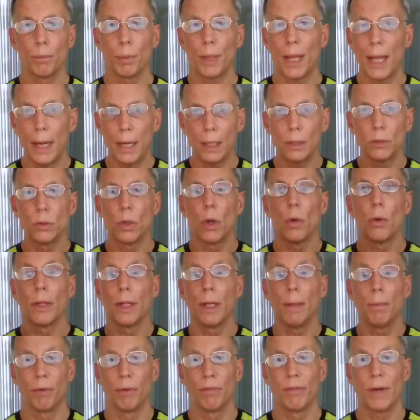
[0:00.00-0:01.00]
plants
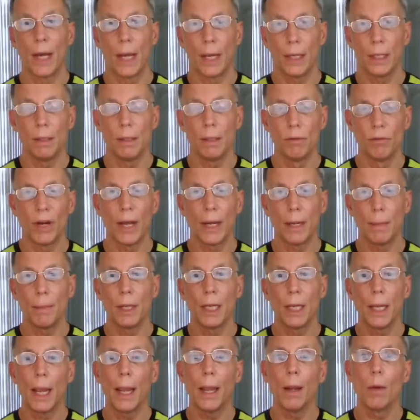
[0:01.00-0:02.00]
only provide
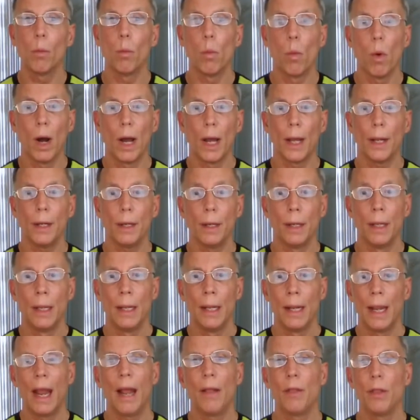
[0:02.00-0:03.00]
vitamin K one
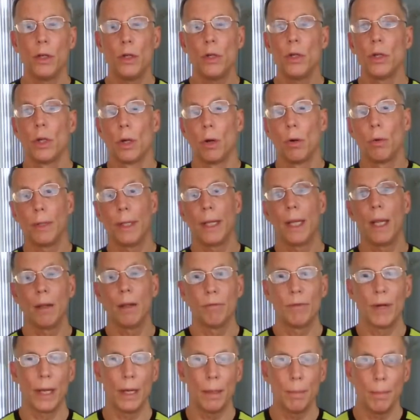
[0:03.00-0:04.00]
and that you could only
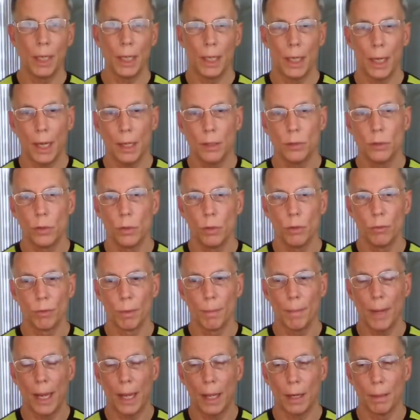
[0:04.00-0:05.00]
get vitamin K two
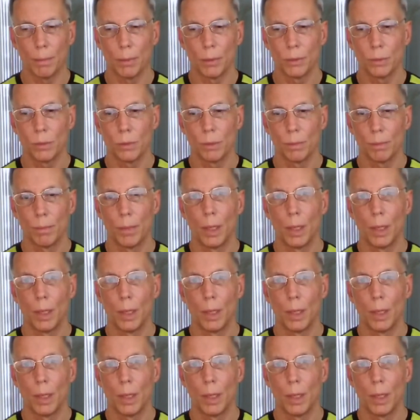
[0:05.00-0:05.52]
from animals.